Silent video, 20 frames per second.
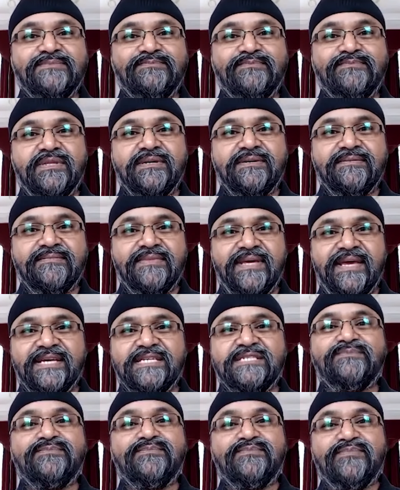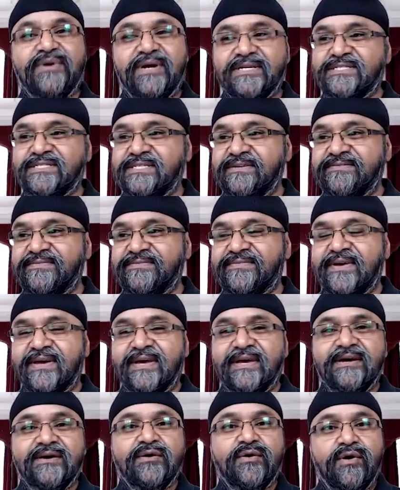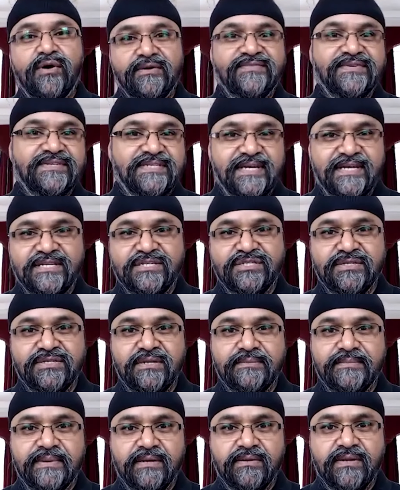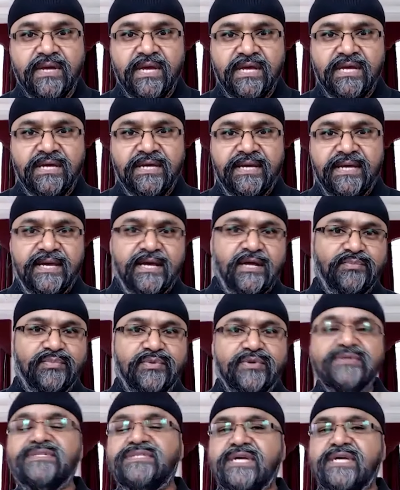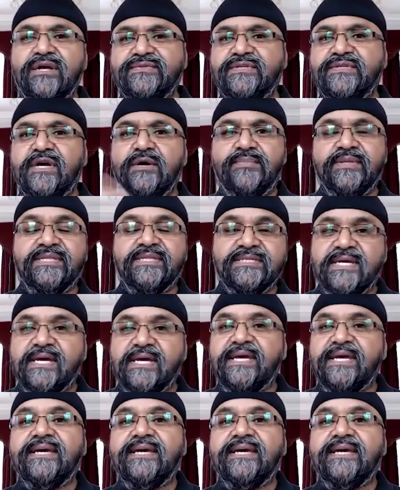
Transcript: the, the expressive conversation about help yourself to help others.